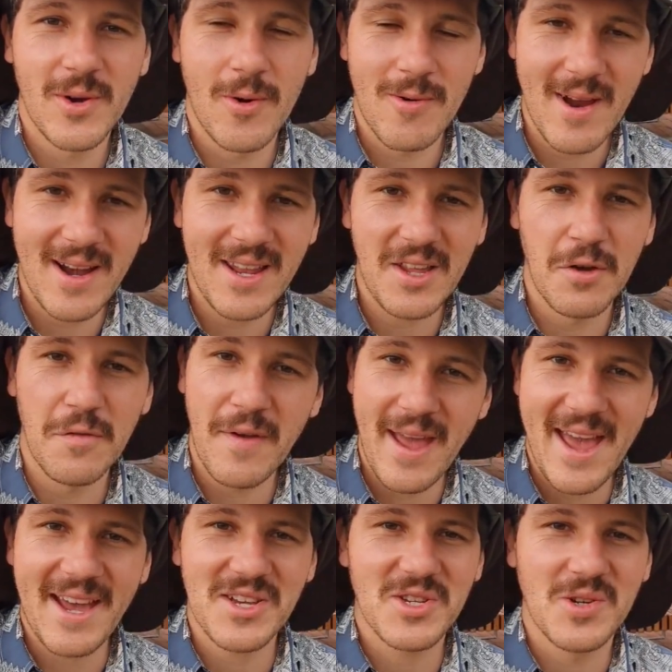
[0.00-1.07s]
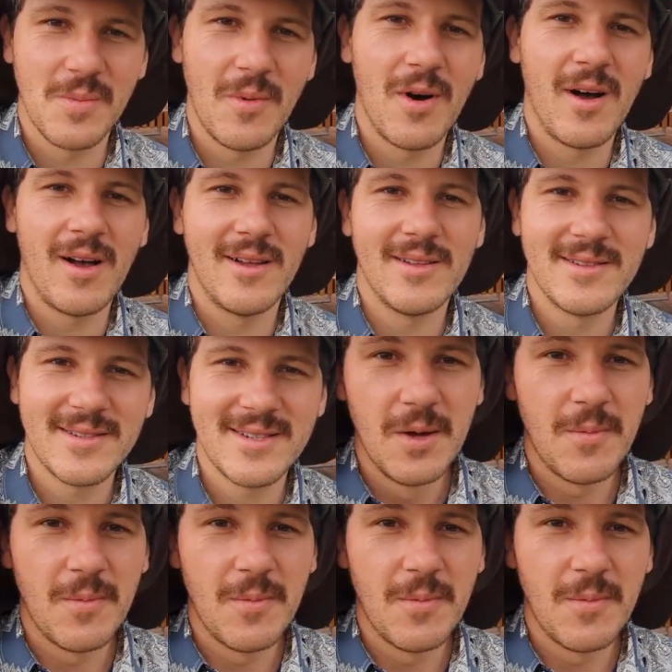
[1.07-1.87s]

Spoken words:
already of extra miles.